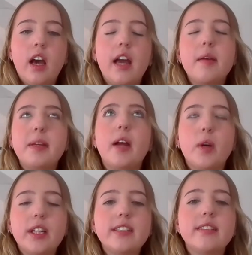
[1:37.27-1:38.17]
I
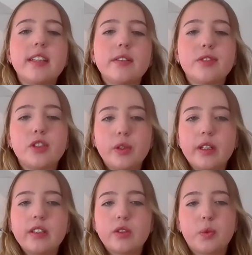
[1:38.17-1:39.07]
wanted to see if
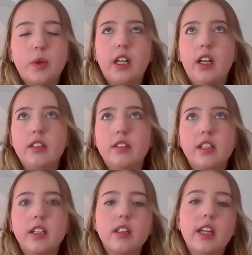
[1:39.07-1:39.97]
students were
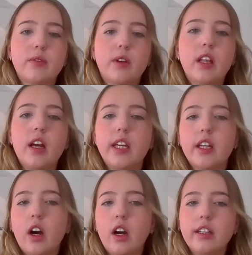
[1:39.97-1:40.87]
still like
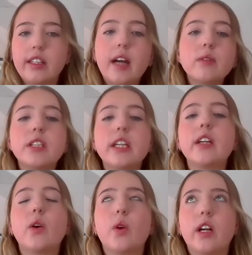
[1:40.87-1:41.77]
relying on
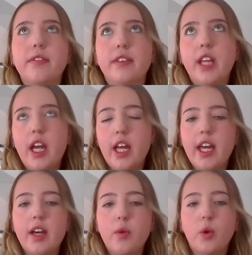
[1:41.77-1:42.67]
counting or if they